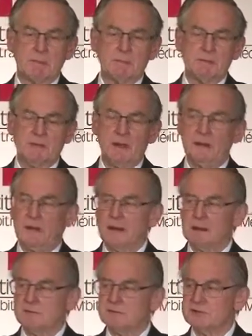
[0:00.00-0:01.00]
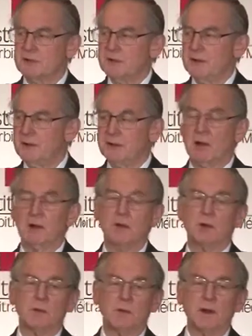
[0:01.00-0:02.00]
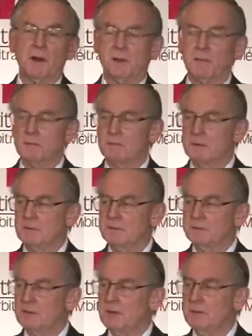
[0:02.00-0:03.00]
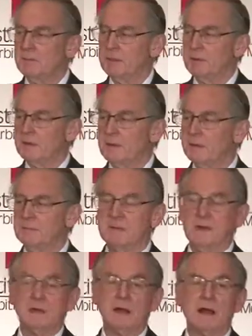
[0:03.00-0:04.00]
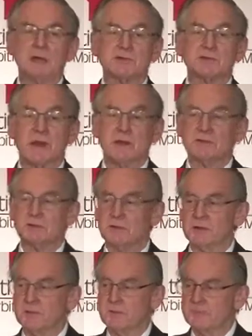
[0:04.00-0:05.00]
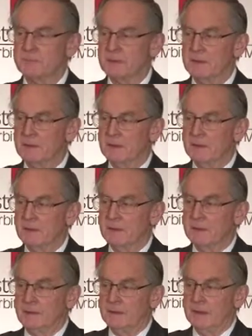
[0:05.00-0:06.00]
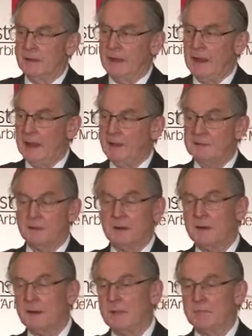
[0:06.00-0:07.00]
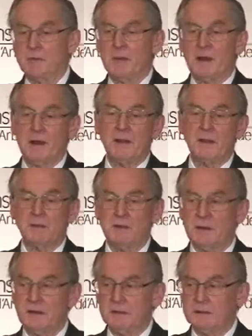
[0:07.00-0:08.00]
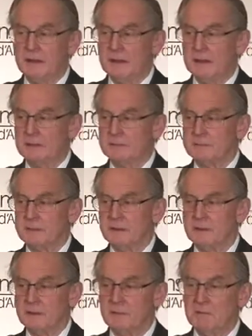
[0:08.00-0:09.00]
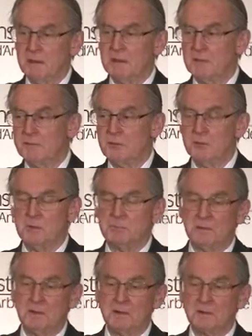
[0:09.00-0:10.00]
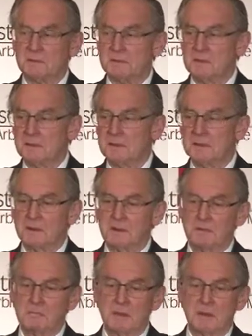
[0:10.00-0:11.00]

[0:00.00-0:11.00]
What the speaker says: But then I was at a colloquium of in-house counsel, and everybody agreed that, well, if you appoint an